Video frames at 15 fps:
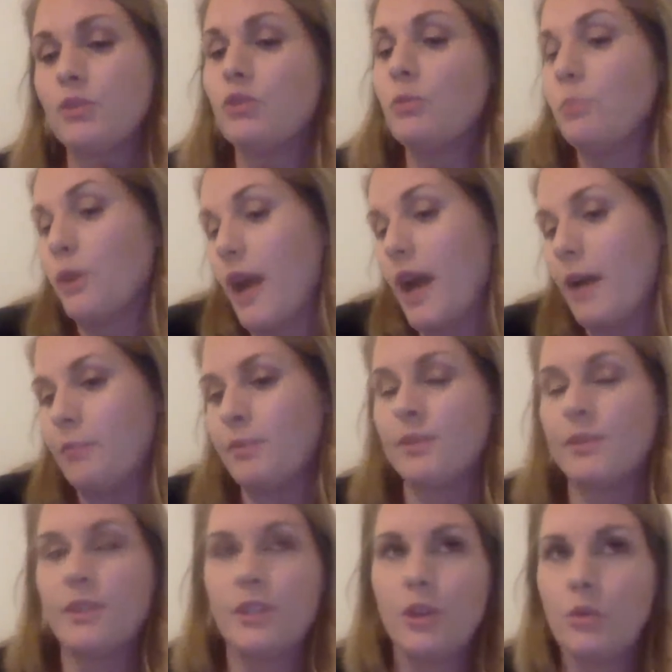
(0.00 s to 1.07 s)
So
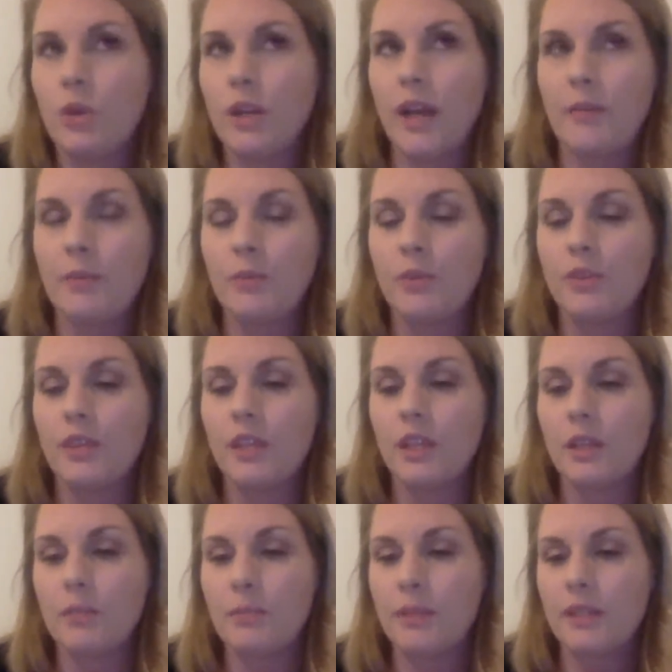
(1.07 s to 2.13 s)
perhaps what happened with the
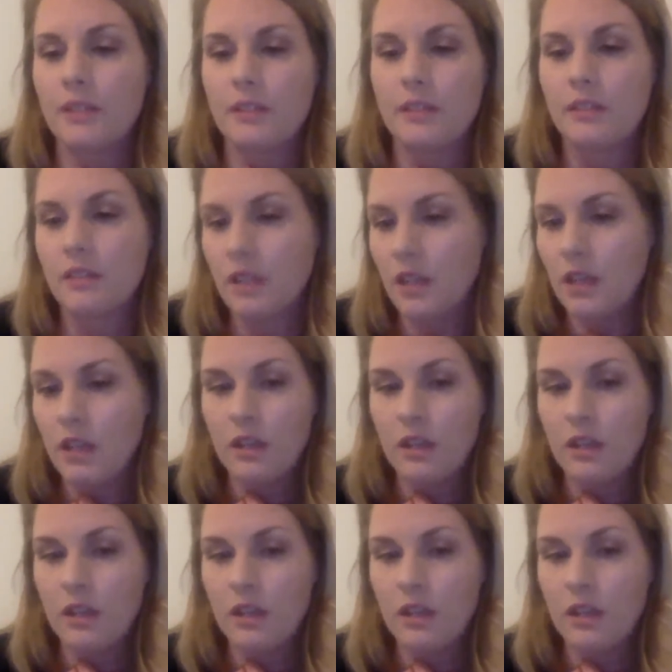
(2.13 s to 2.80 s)
Olympics is